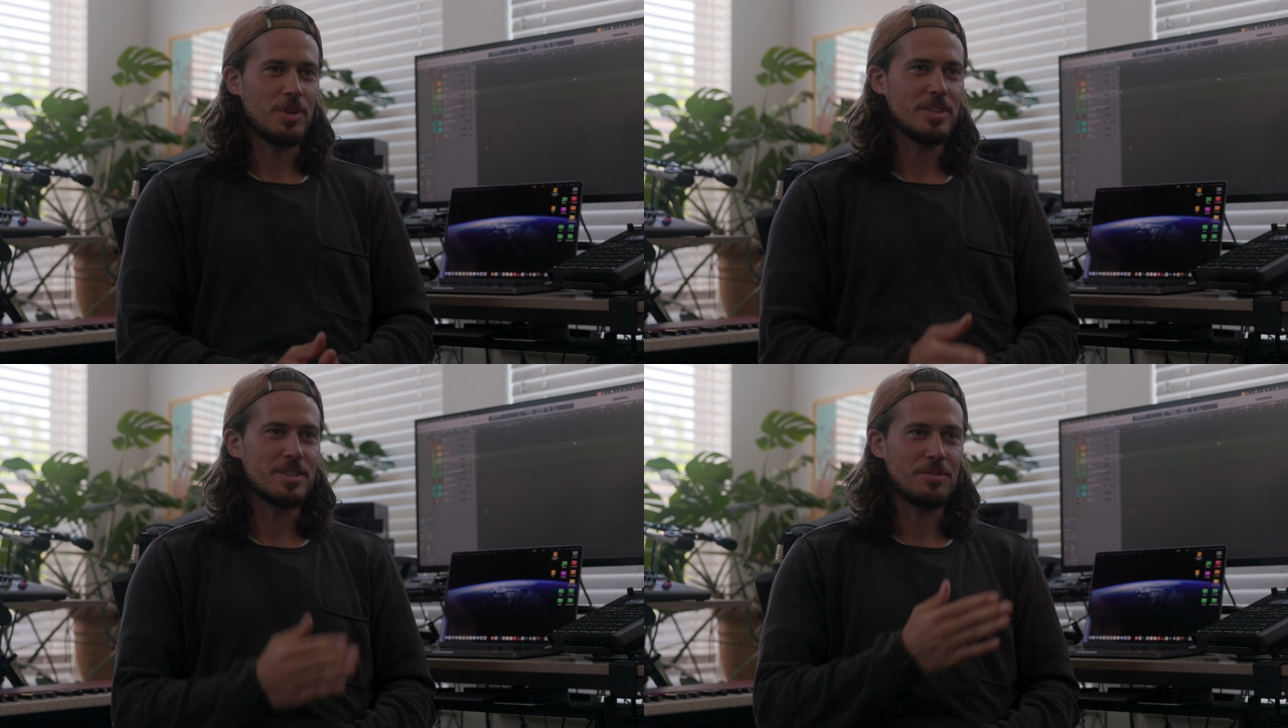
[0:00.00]

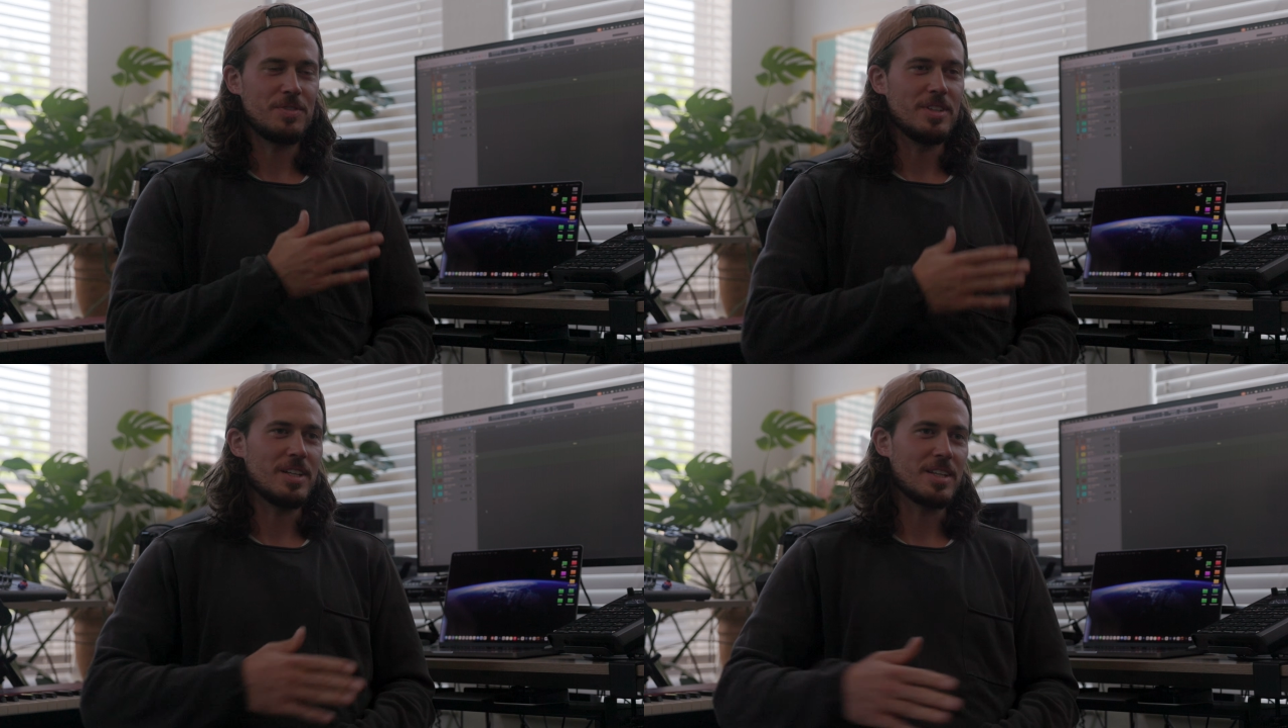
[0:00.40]
what is the
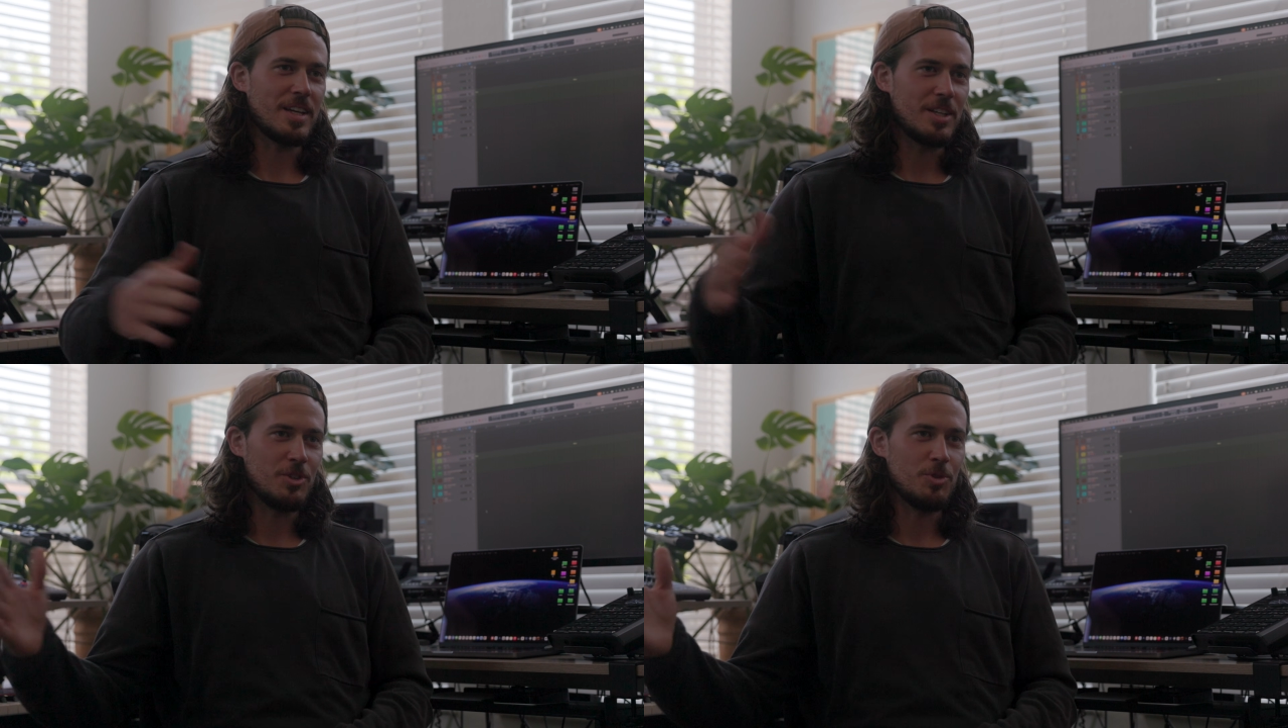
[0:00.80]

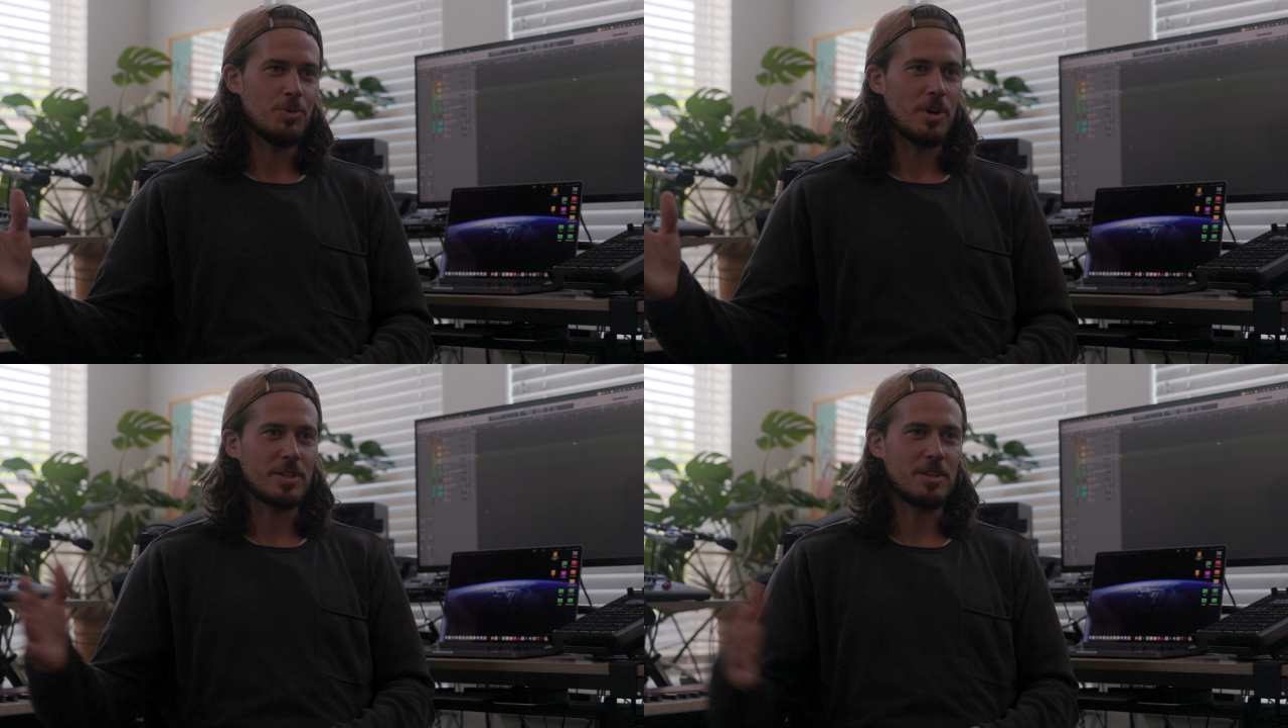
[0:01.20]
feeling that
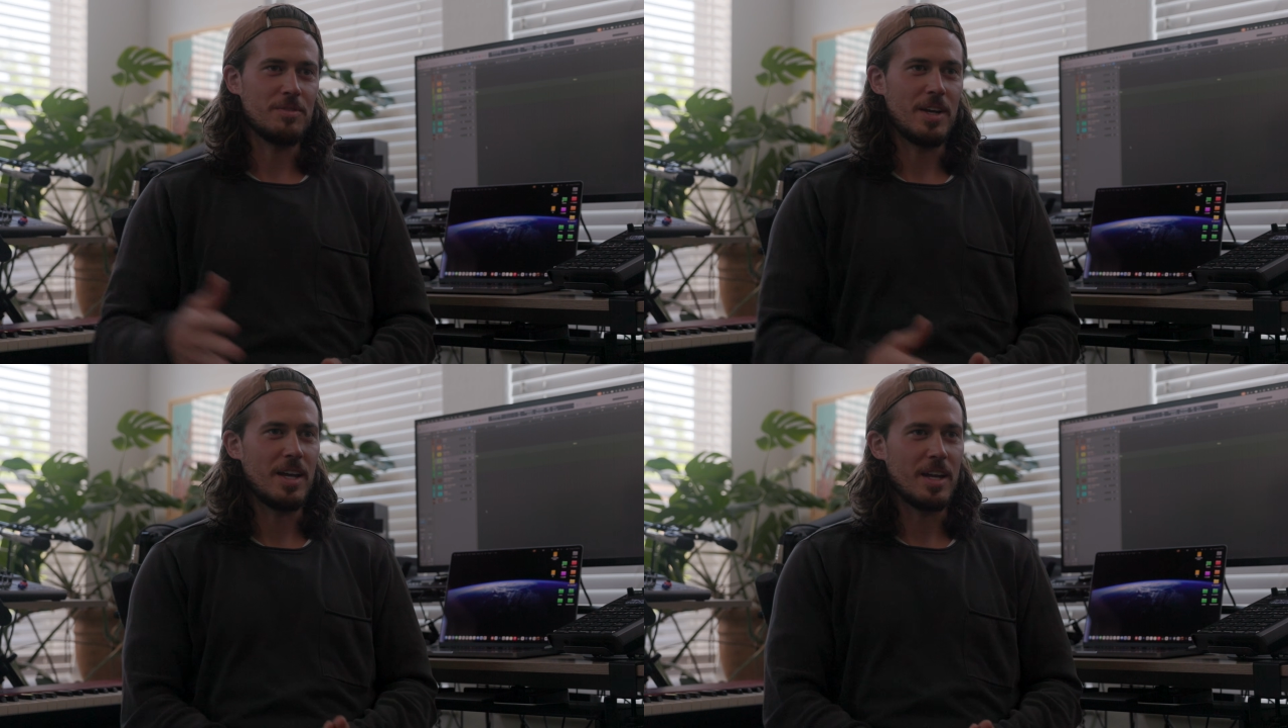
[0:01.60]
you are
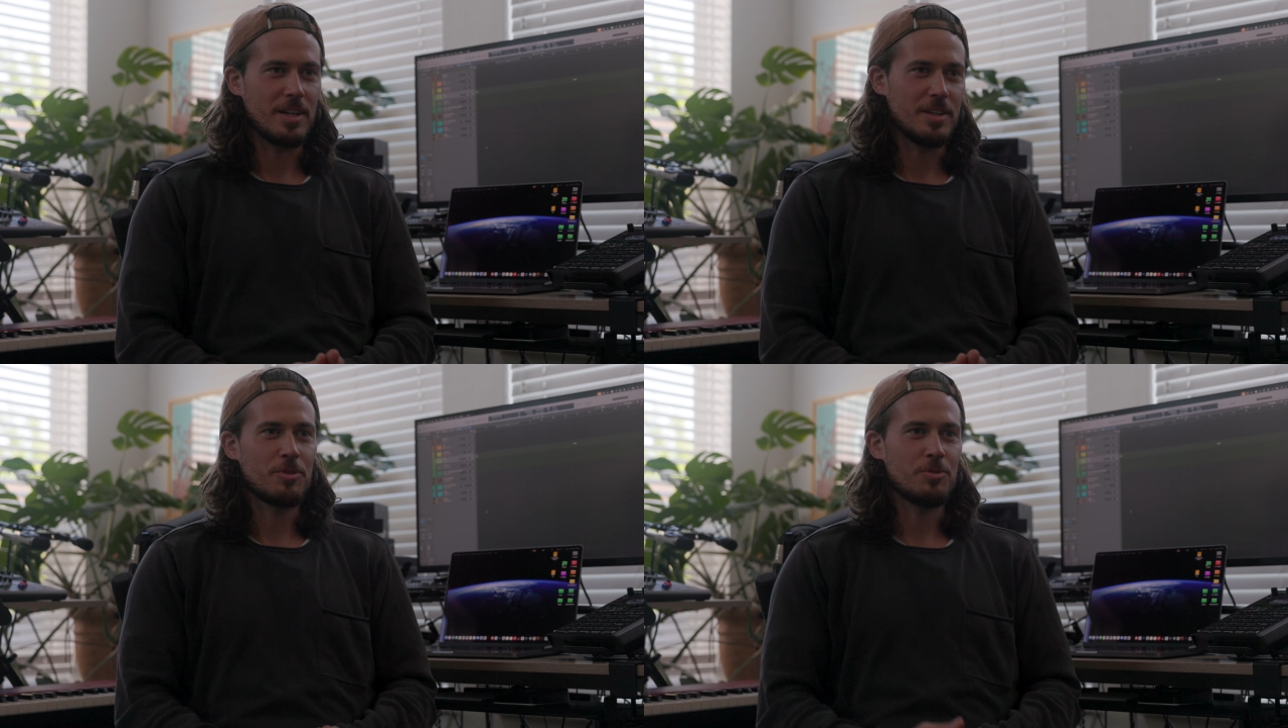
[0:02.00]

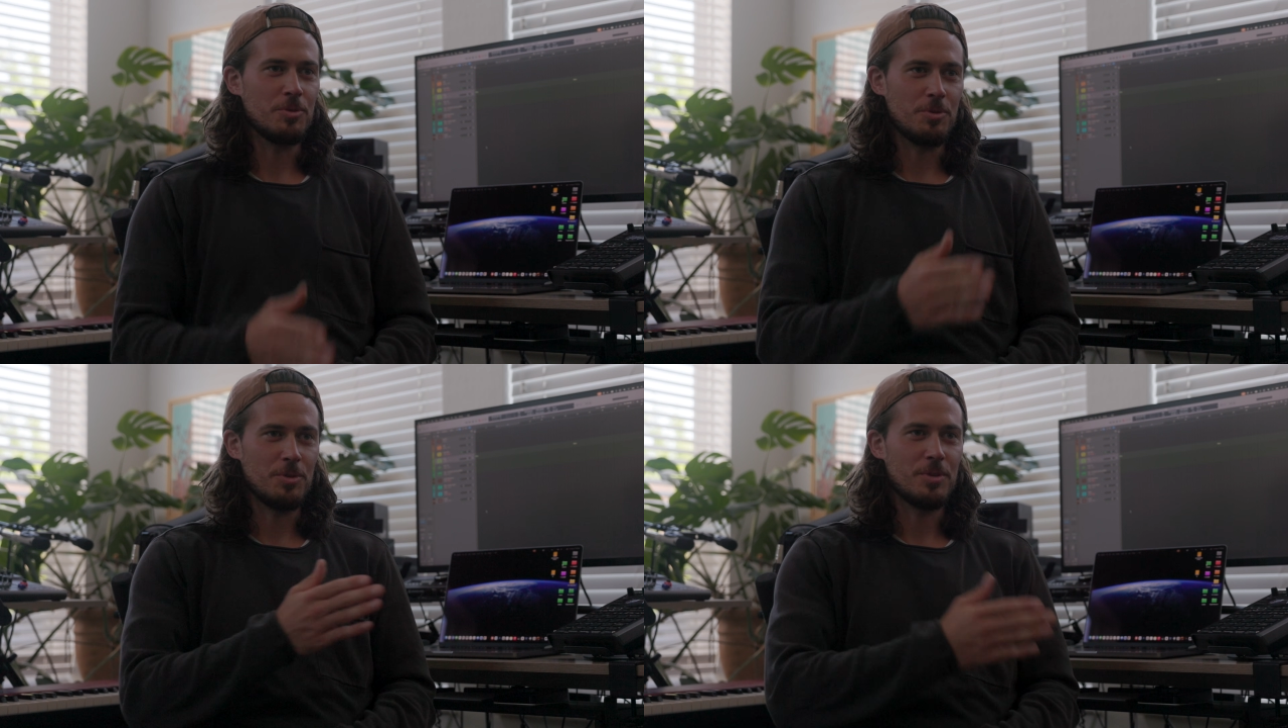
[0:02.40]
conveying
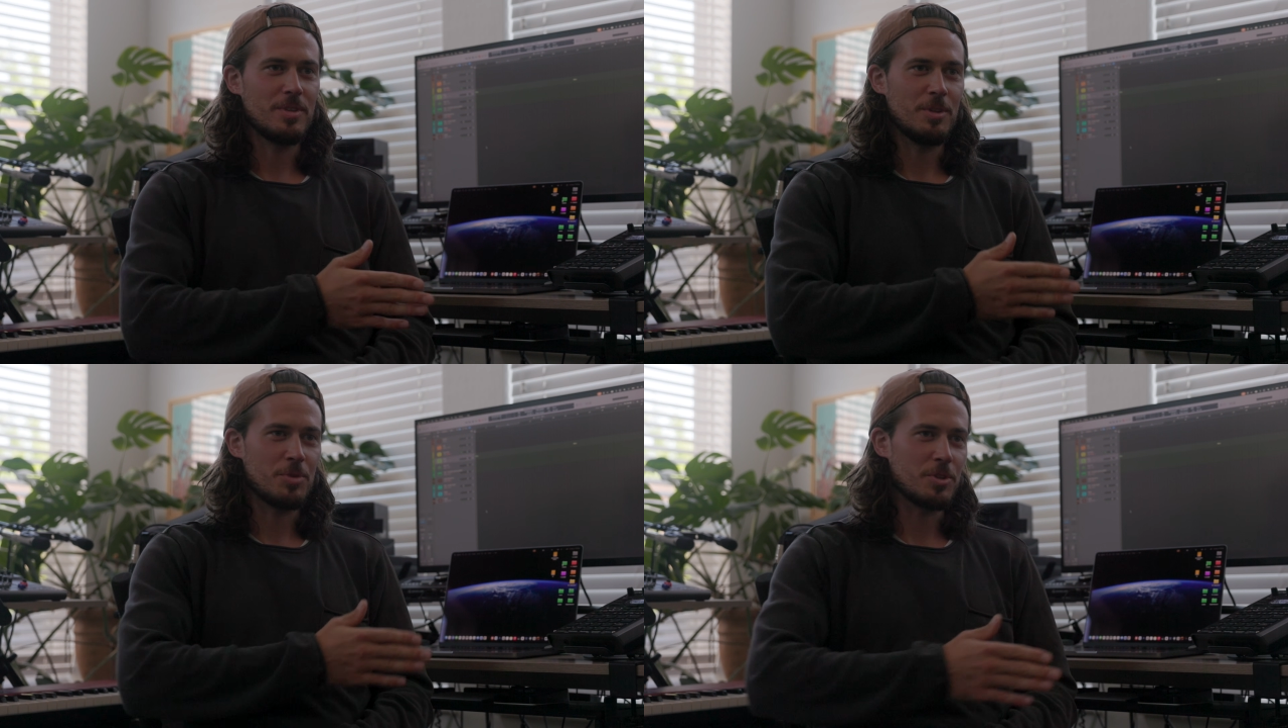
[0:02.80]
through
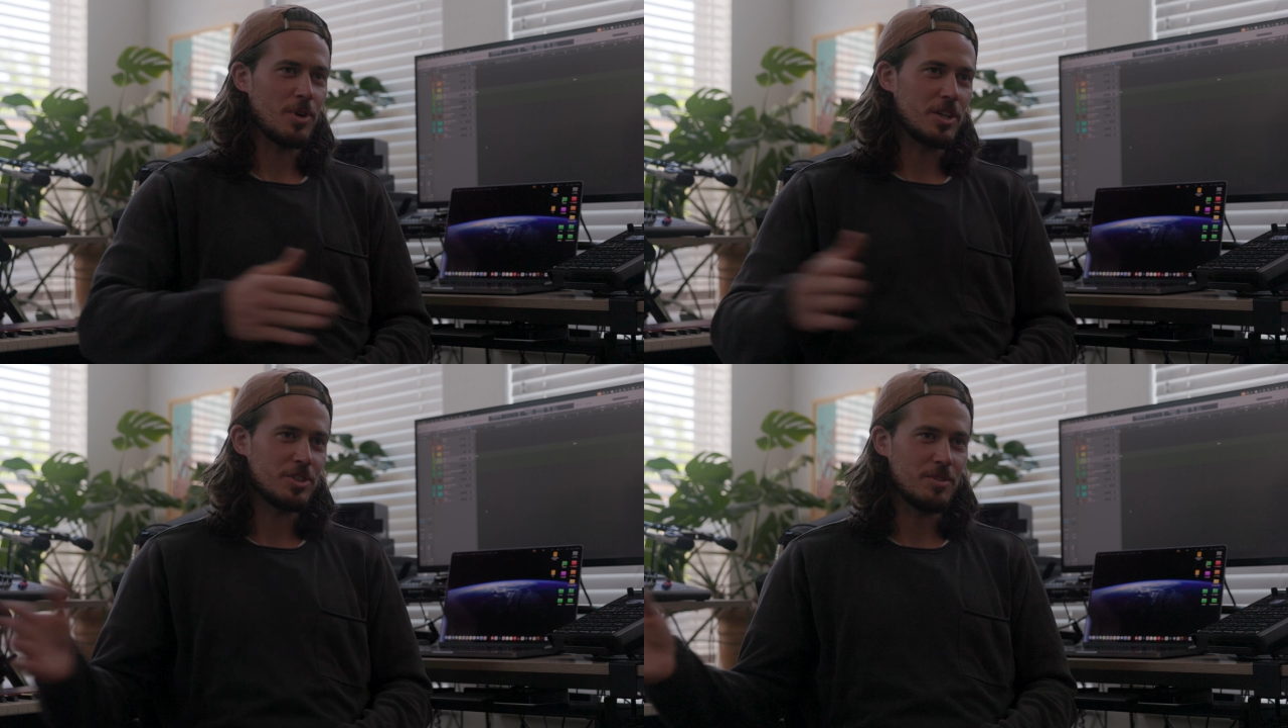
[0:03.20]
the
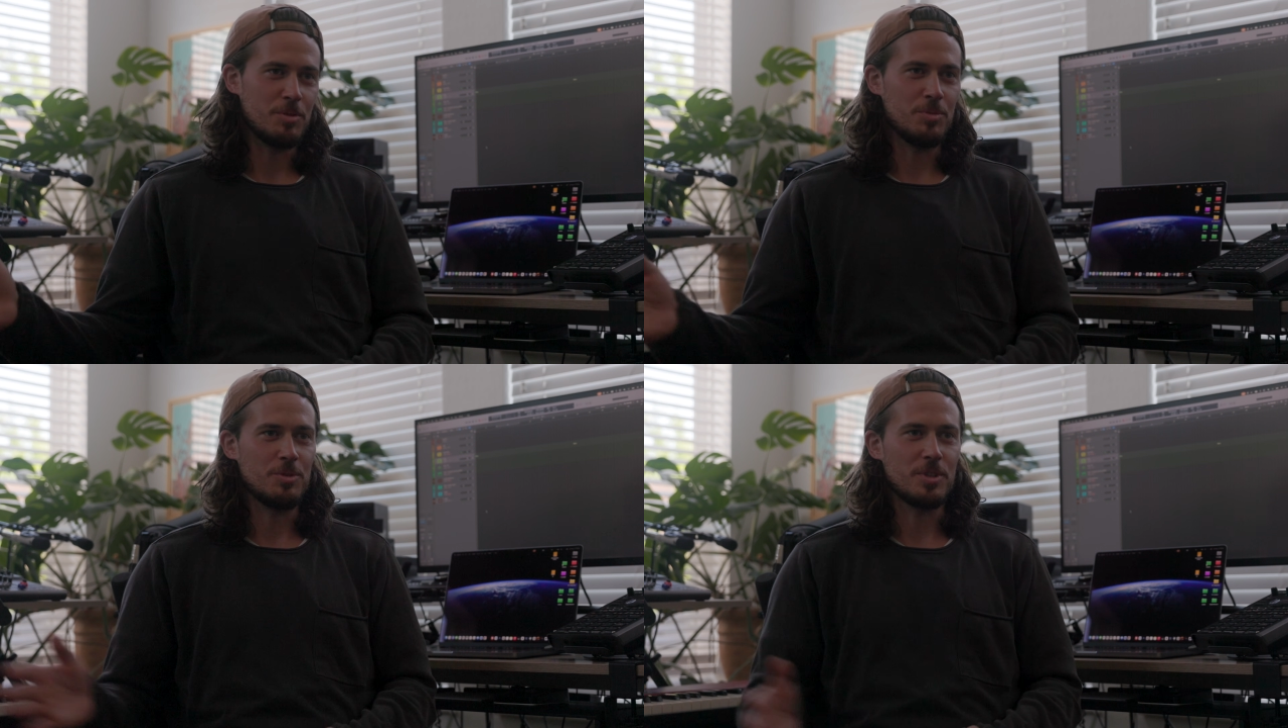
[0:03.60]
progression
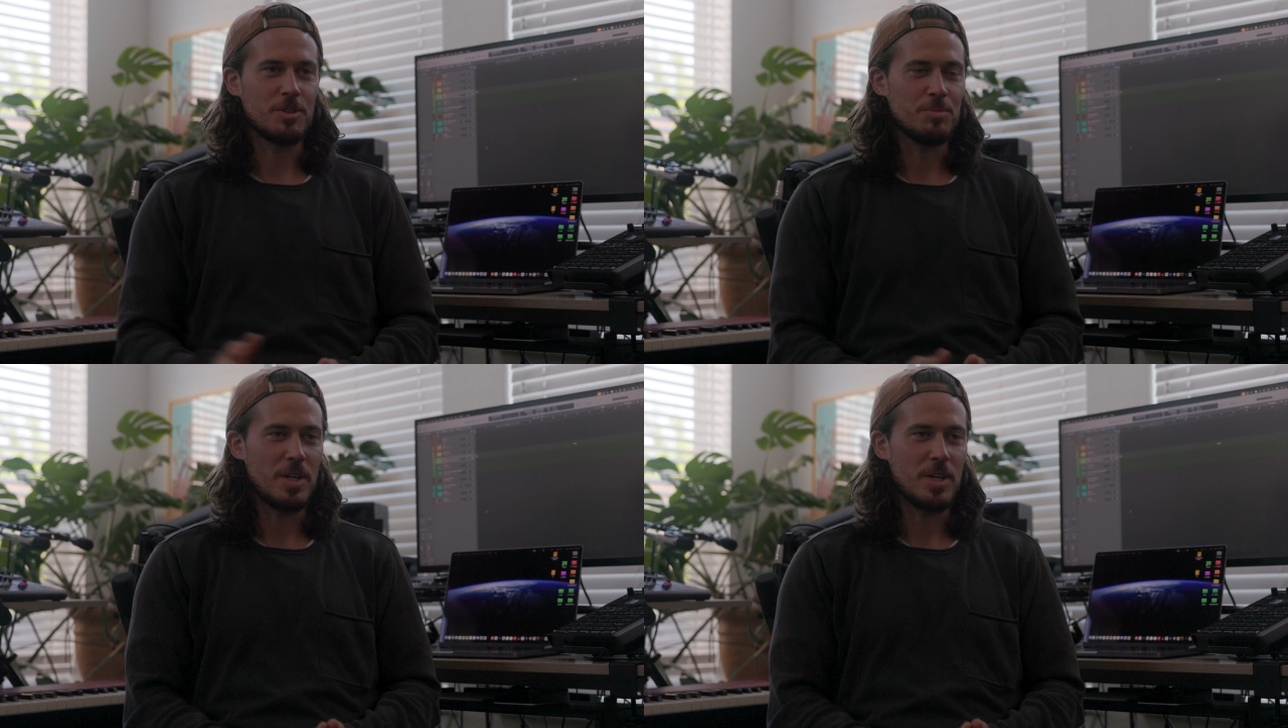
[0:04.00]
of the music you're